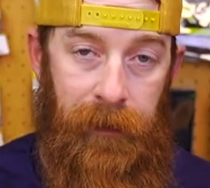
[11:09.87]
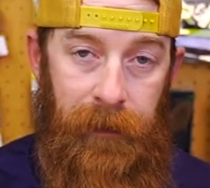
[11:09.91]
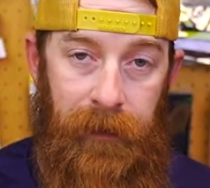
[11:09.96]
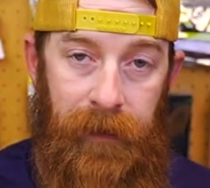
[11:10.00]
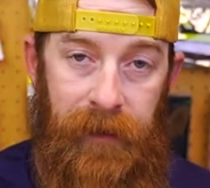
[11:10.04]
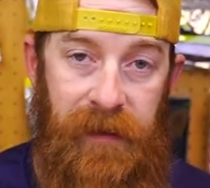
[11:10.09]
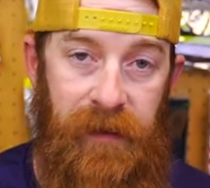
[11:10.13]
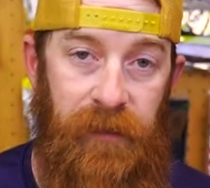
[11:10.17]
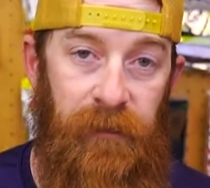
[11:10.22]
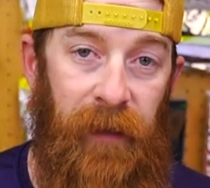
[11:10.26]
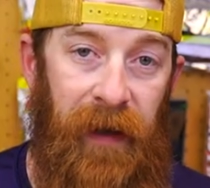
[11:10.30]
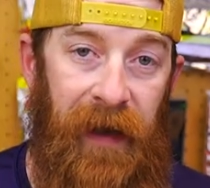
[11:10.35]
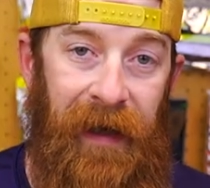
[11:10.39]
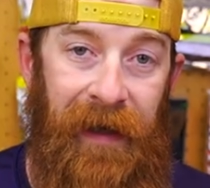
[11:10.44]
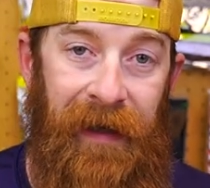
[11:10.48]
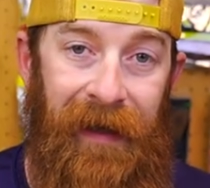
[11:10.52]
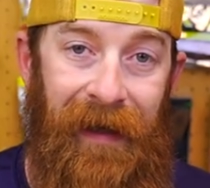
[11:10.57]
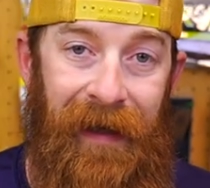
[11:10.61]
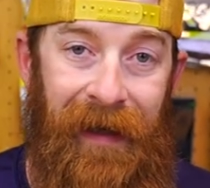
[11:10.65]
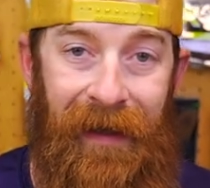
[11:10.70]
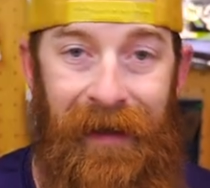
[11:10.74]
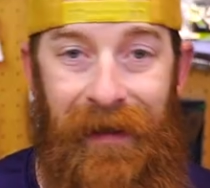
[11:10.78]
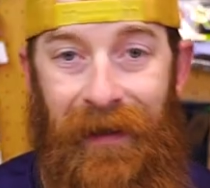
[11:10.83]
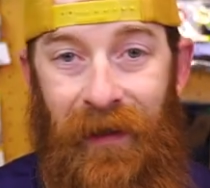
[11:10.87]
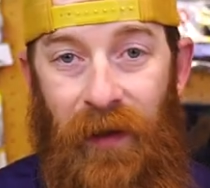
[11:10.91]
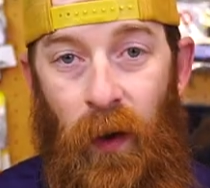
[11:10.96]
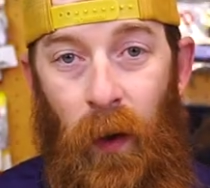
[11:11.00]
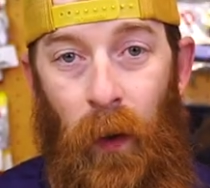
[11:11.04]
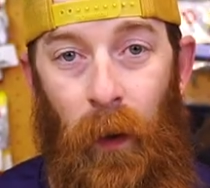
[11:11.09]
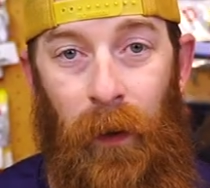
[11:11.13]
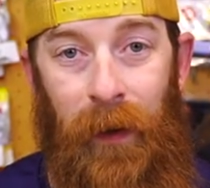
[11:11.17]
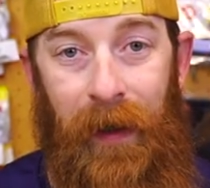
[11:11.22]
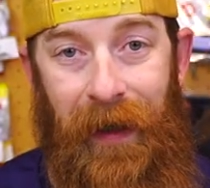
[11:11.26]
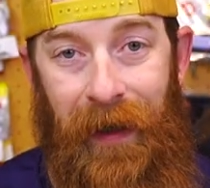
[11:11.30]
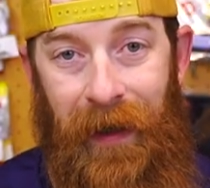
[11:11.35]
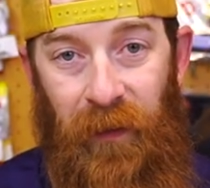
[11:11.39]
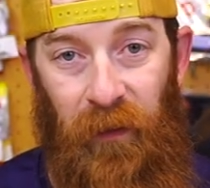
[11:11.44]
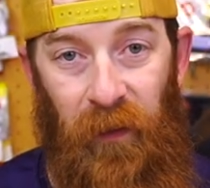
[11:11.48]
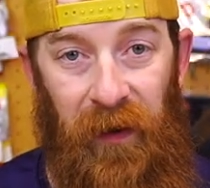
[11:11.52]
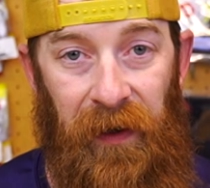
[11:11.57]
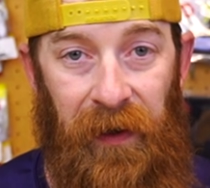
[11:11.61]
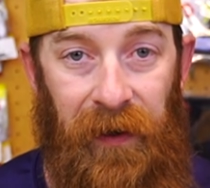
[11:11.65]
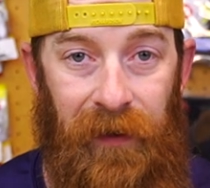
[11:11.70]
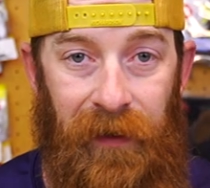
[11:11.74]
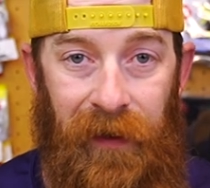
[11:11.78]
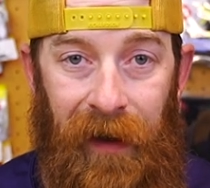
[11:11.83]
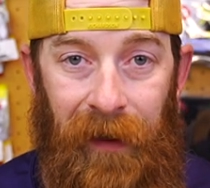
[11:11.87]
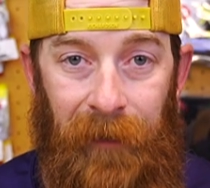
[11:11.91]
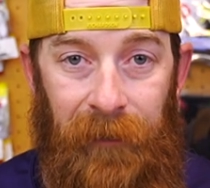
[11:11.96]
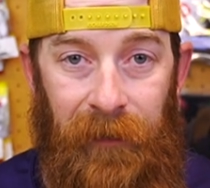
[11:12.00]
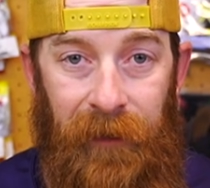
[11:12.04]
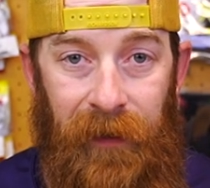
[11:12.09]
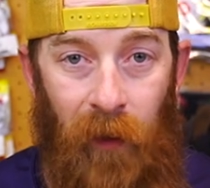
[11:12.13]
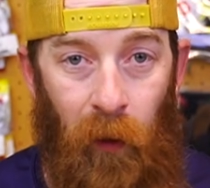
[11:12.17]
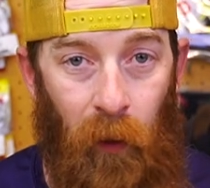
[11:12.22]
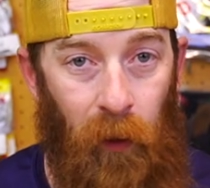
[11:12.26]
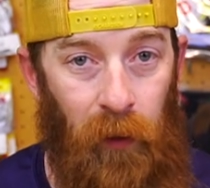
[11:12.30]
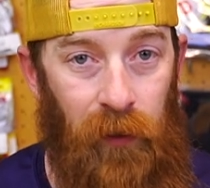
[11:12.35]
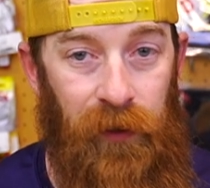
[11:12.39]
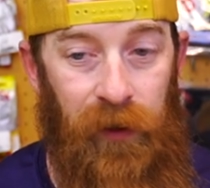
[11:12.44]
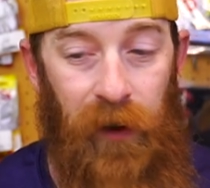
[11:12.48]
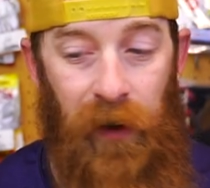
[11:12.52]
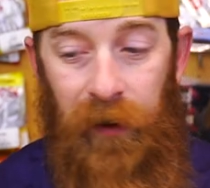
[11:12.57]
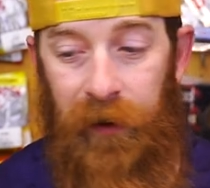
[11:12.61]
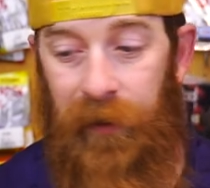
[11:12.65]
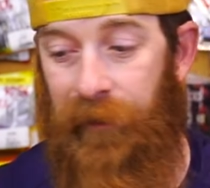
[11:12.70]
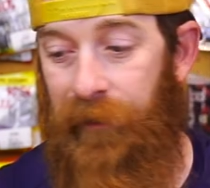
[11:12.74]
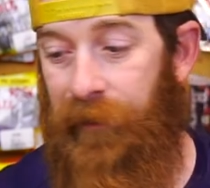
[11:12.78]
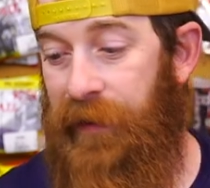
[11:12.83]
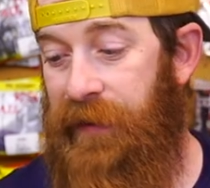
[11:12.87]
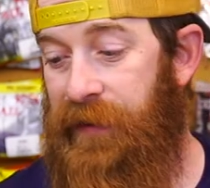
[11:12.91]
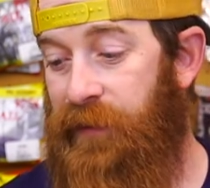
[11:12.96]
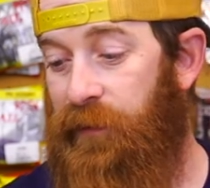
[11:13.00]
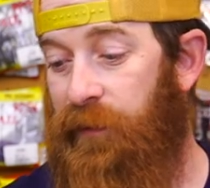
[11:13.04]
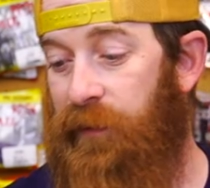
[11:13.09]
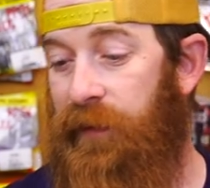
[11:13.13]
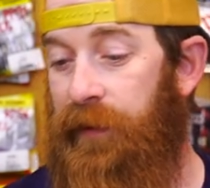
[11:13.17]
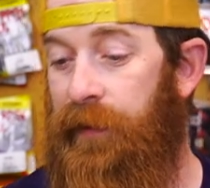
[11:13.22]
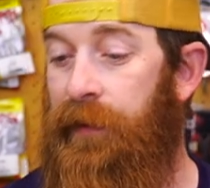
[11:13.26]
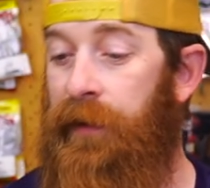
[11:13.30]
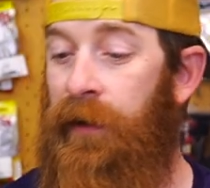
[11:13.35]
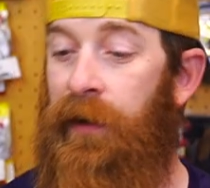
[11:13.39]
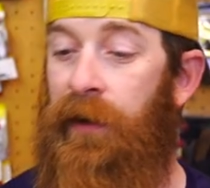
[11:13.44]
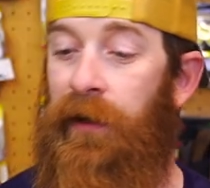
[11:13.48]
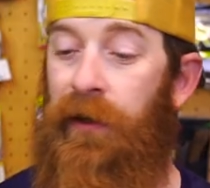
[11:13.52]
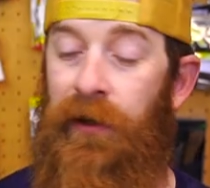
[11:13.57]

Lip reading: This bait isn't going anywhere. I'm holding on to this one.